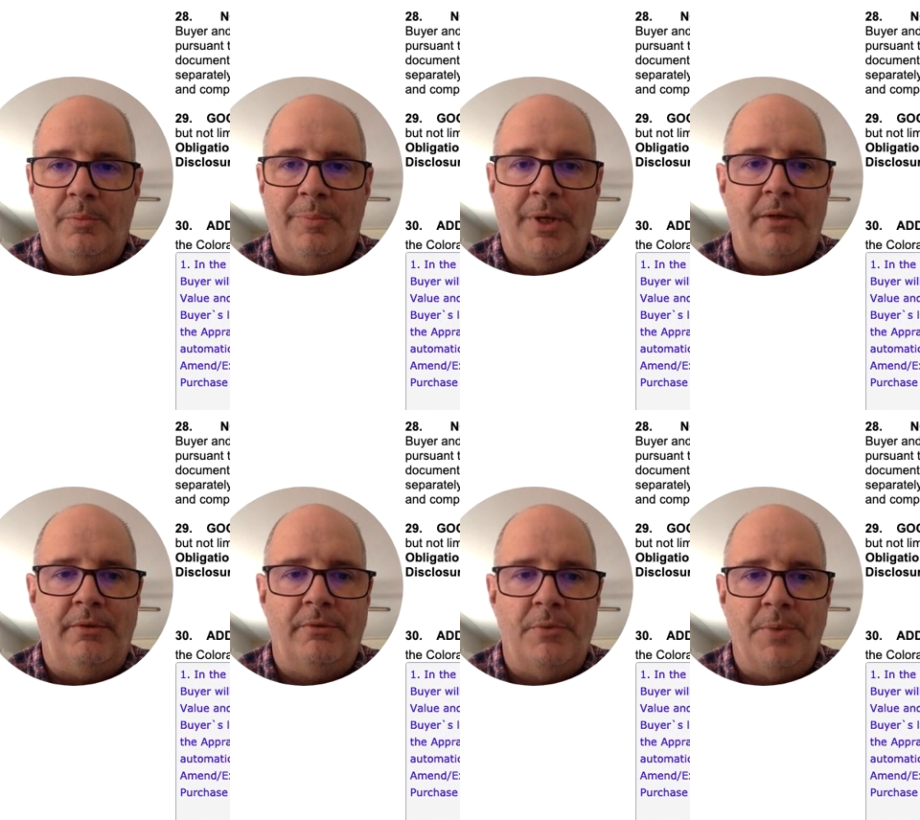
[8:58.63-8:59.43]
But
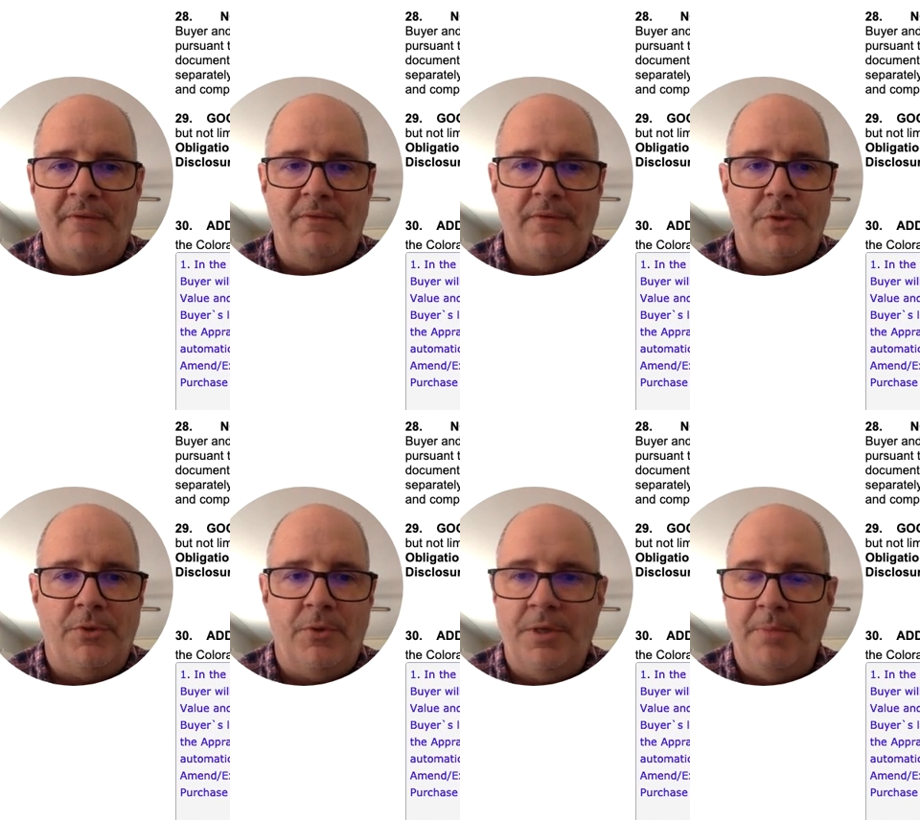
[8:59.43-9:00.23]
do we have
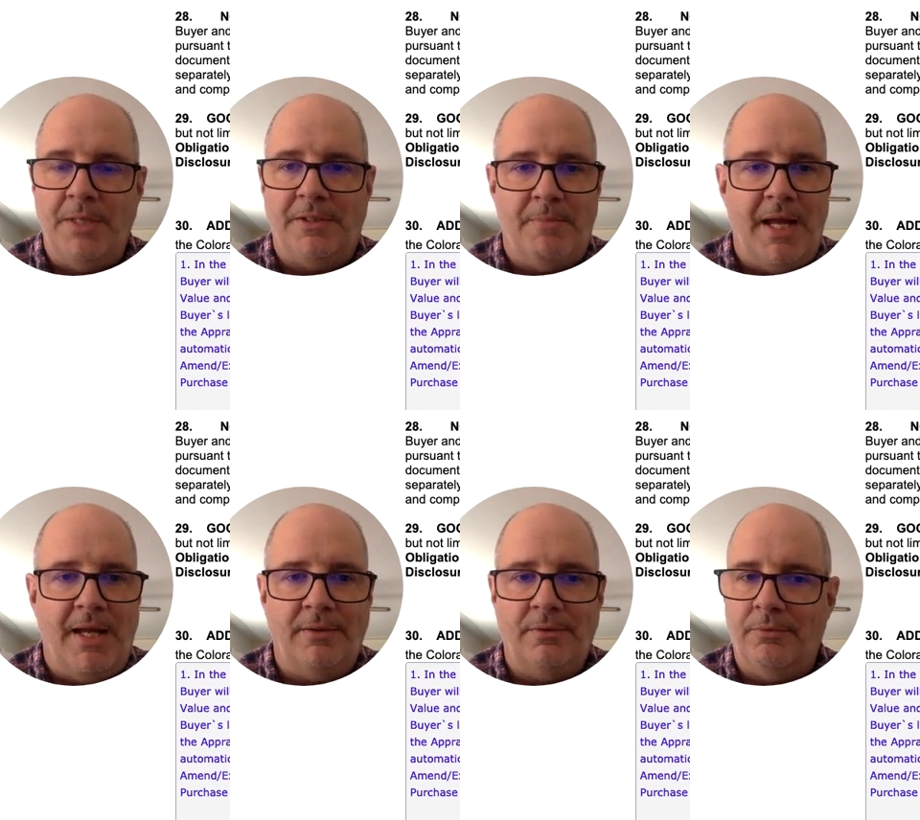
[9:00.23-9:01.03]
inventory to meet
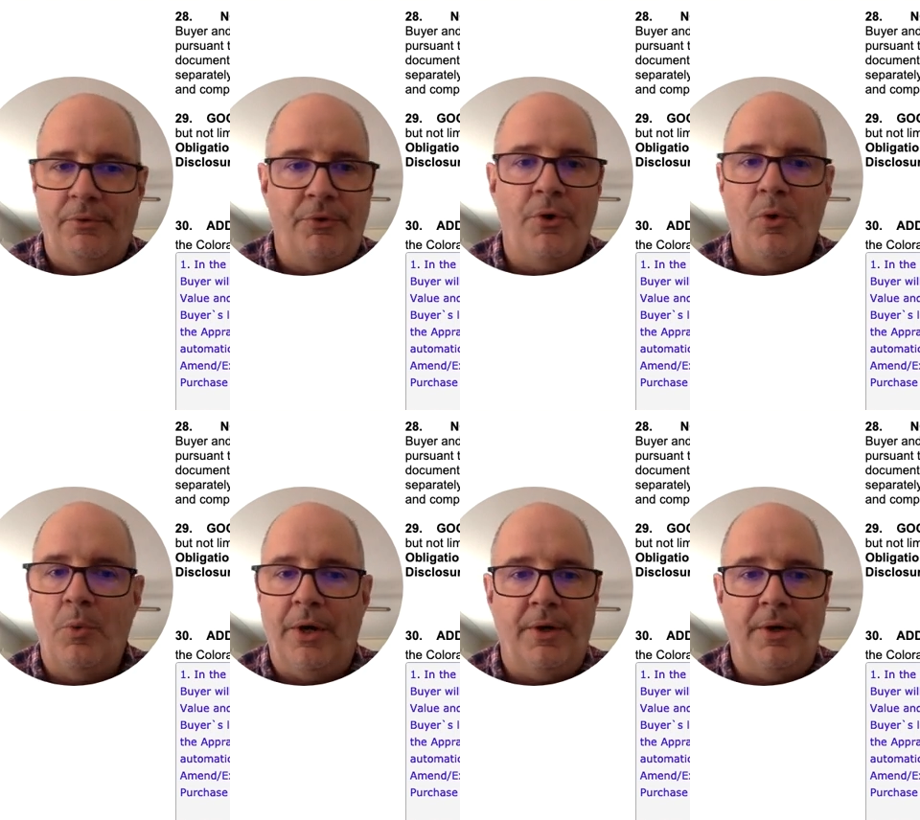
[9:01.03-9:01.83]
demand?
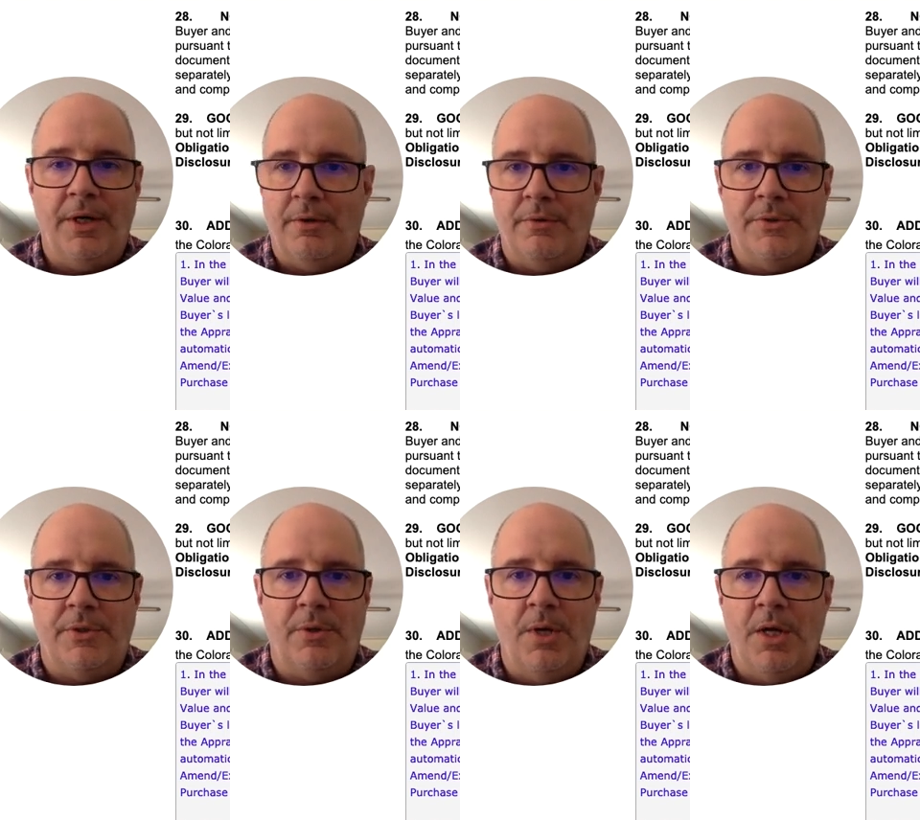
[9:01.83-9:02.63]
Nowhere near.
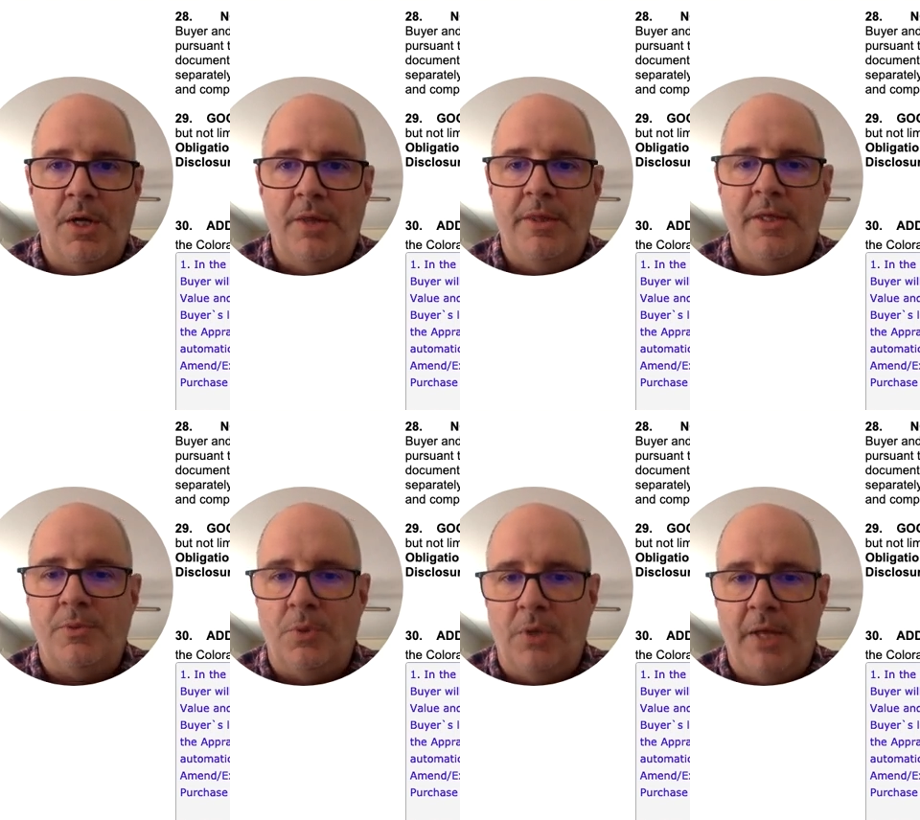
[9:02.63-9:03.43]
So this
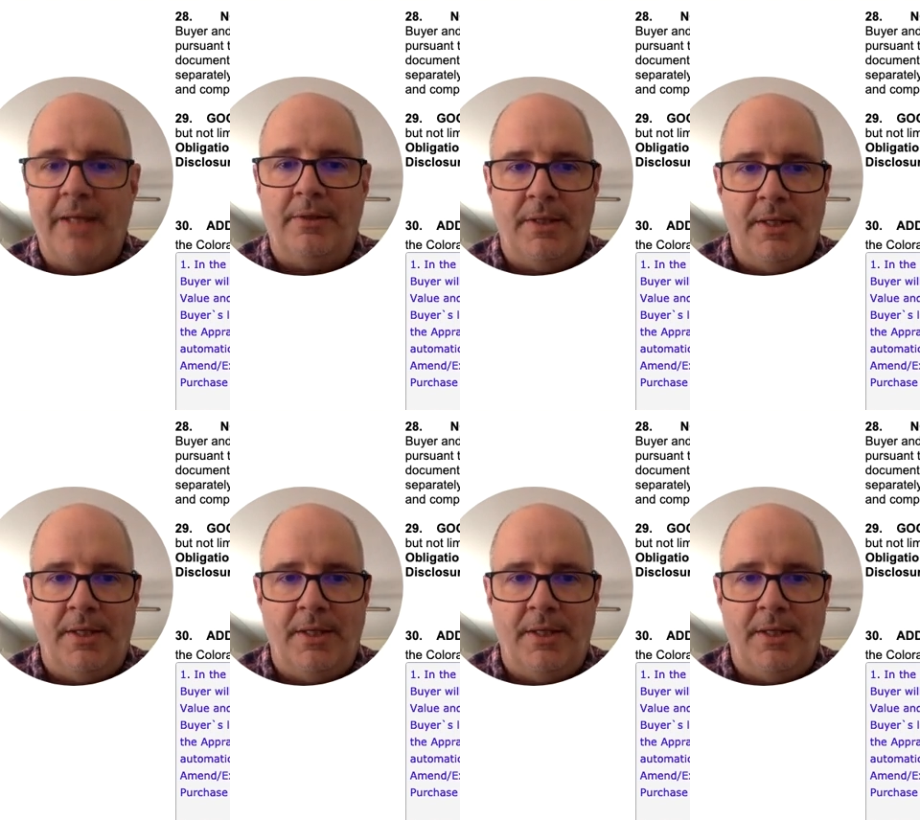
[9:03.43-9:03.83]
will likely,